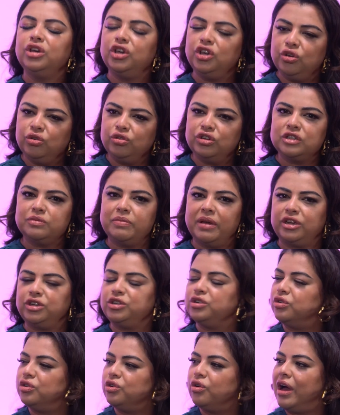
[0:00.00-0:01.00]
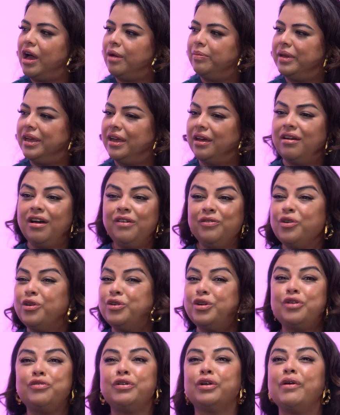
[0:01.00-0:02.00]
You just make sure you're happy. And I've got
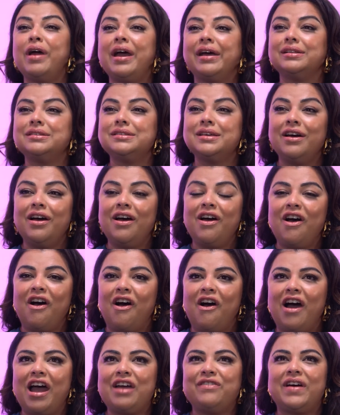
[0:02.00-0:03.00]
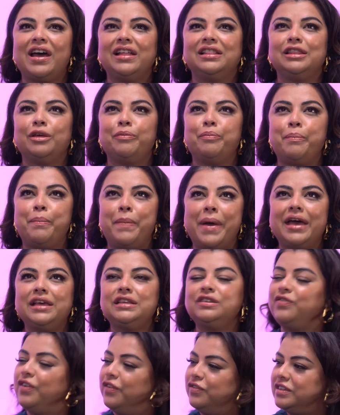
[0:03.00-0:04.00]
no regrets. Mm. I've had the
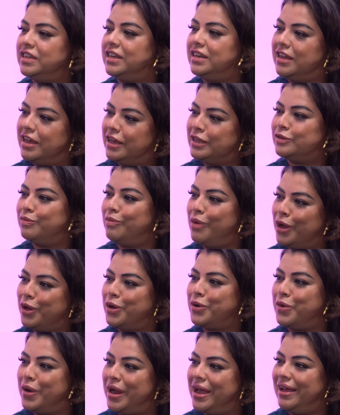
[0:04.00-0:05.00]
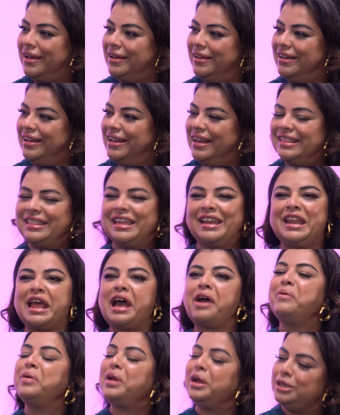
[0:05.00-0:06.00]
best 15 years of my career. Mm-hmm. And
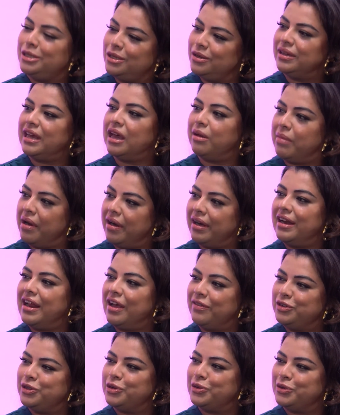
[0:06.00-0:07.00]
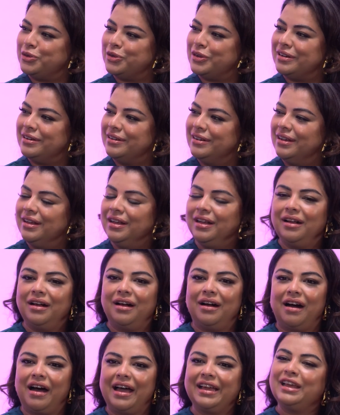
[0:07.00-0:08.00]
now when I do get married and have children, mm-hmm.
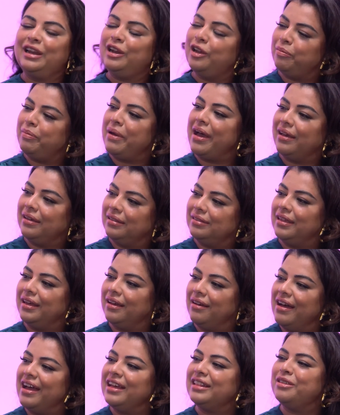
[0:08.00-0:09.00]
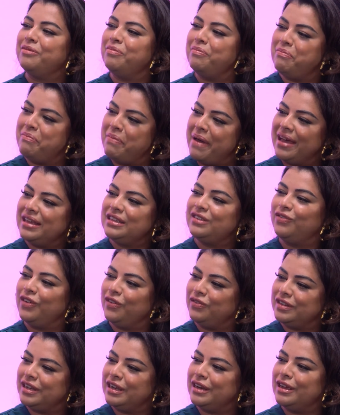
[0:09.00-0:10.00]
I can look back and think I had the best
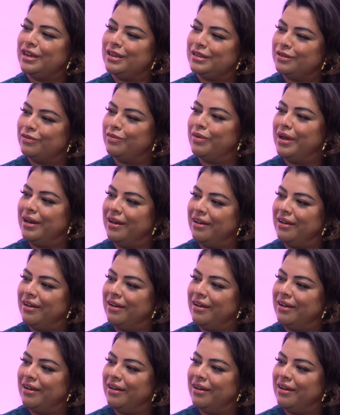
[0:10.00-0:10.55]
15 years of my